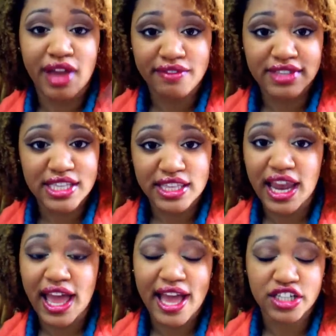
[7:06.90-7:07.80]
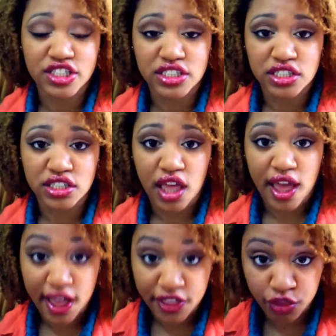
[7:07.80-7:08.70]
and I have to say that I actually
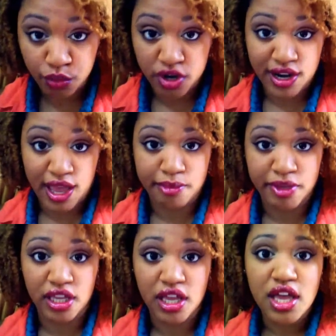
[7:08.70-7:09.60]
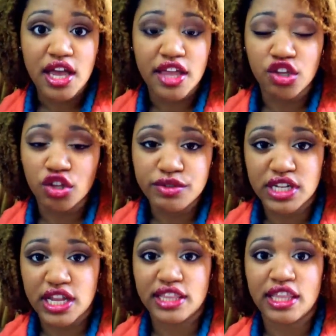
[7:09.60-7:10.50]
hate the word nappy, and the only
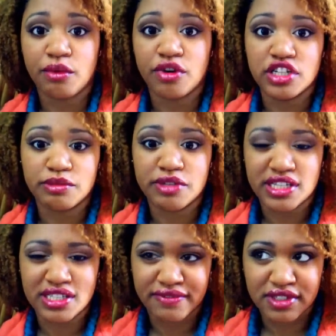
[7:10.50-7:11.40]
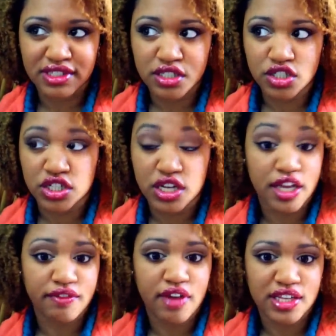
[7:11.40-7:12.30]
reason I hate that word is because of such a
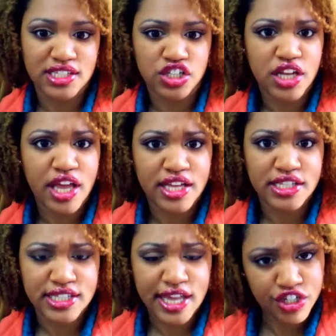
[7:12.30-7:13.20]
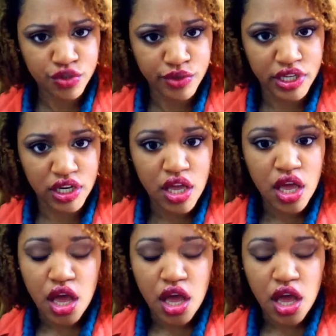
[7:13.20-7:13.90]
negative connotation it has attached to it.